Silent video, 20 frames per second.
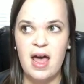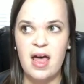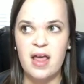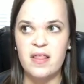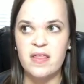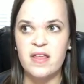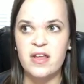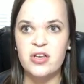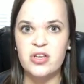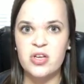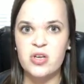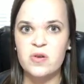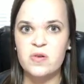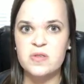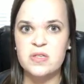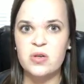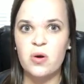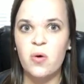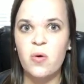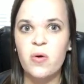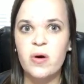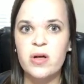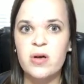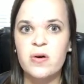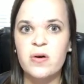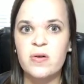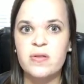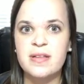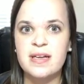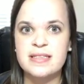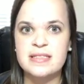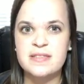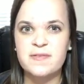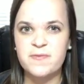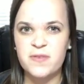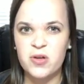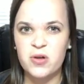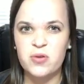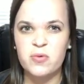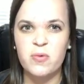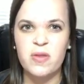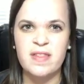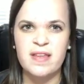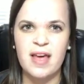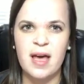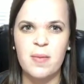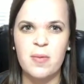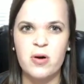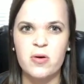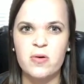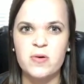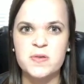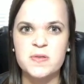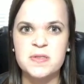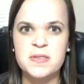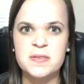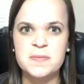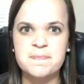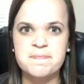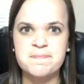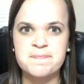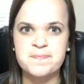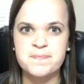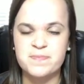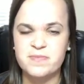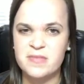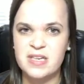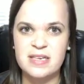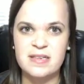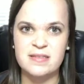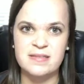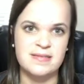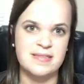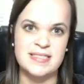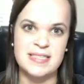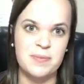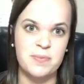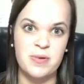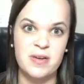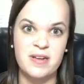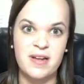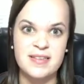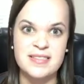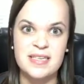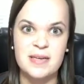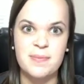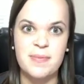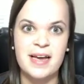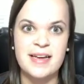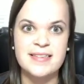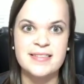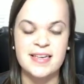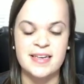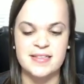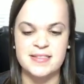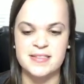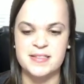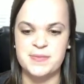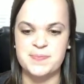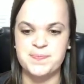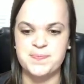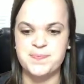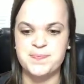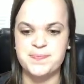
and then use an oil that's filled with chemicals? It simply doesn't make sense.